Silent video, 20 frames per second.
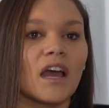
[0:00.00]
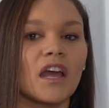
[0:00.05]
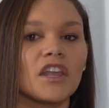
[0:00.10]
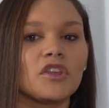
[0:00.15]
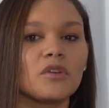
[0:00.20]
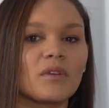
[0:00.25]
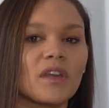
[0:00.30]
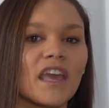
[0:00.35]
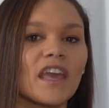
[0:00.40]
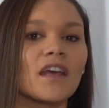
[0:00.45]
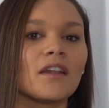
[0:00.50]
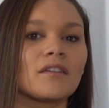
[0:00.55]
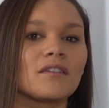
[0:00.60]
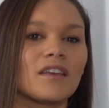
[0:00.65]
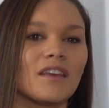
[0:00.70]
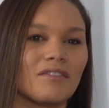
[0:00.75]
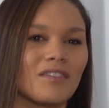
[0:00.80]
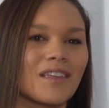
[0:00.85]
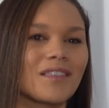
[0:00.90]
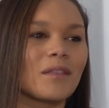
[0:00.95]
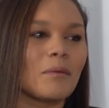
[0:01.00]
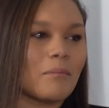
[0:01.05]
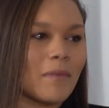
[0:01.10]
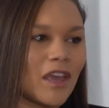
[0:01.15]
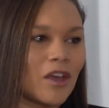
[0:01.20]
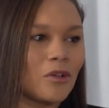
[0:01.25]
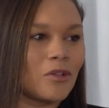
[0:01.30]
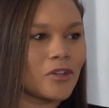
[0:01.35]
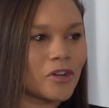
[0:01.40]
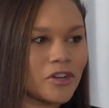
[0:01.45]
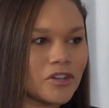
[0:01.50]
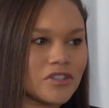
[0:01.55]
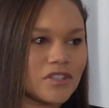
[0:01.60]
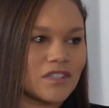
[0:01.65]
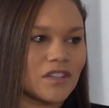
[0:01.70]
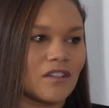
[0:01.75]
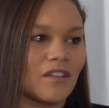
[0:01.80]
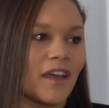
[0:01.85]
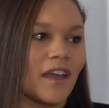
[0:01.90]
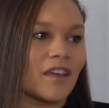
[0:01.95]
you can give like the mailers,
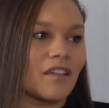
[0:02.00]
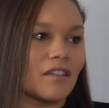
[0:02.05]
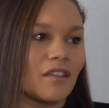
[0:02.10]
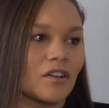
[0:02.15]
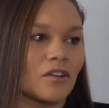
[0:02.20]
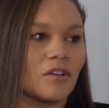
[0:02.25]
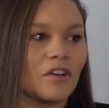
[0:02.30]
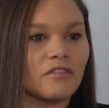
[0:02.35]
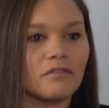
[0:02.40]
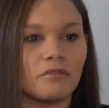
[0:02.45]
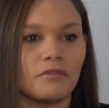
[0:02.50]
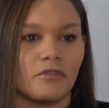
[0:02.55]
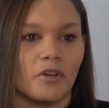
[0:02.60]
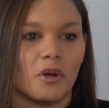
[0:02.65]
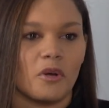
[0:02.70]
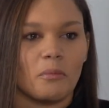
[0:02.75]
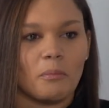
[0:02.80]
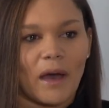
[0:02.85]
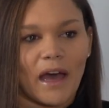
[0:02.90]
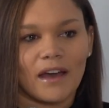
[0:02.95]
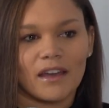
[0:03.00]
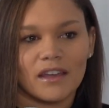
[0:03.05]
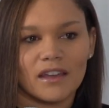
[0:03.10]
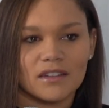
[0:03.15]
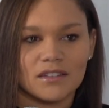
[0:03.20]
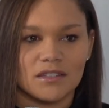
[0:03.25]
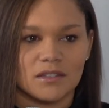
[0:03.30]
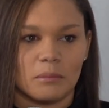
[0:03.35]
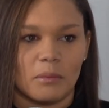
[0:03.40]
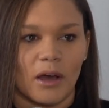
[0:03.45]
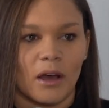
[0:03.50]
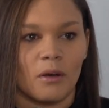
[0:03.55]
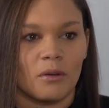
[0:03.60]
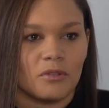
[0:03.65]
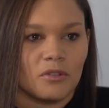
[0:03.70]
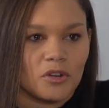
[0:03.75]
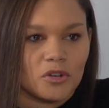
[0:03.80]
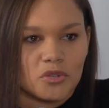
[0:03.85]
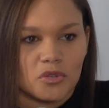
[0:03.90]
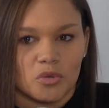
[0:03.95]
the like little info packets
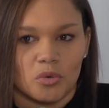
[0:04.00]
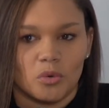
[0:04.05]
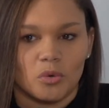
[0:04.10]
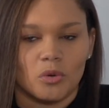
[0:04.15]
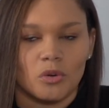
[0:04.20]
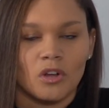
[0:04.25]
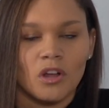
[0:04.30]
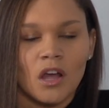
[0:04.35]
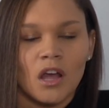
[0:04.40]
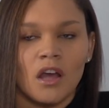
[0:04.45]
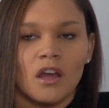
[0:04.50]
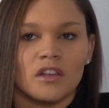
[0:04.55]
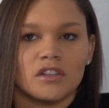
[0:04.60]
about your school.